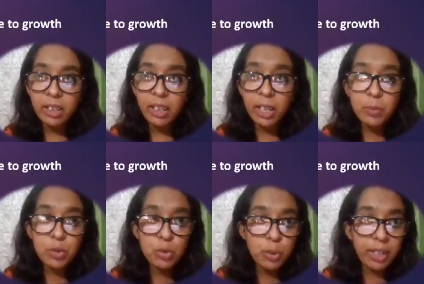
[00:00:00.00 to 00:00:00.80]
aims
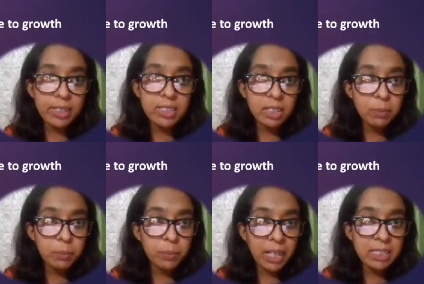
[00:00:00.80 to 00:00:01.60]
to achieve
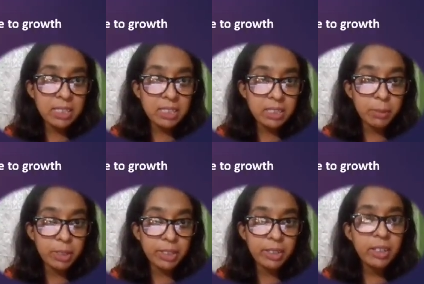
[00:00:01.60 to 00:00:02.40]
price
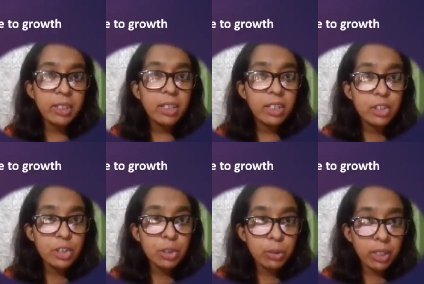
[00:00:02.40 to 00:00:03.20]
stability,
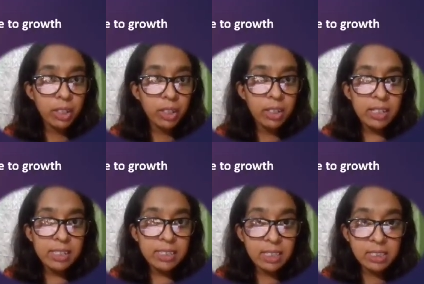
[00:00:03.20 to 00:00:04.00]
ensure a
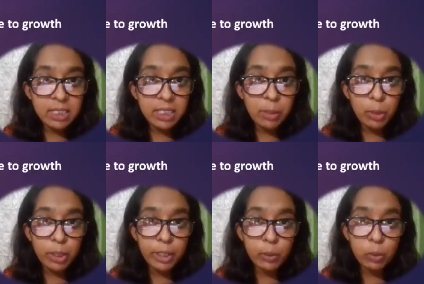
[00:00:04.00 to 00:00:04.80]
sustainable
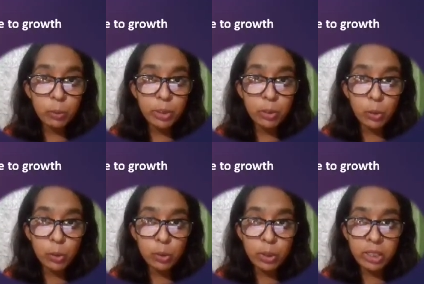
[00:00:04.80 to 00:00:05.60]
economic
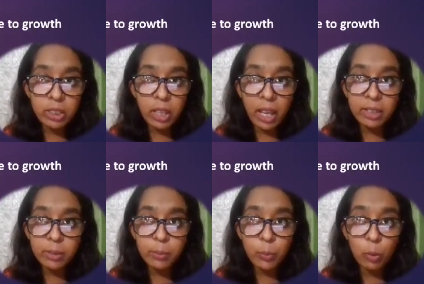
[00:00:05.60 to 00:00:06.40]
growth rate, and
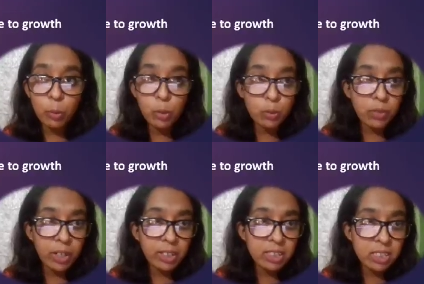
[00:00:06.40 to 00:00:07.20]
promote
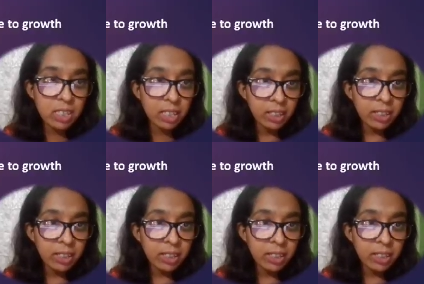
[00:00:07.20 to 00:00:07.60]
financial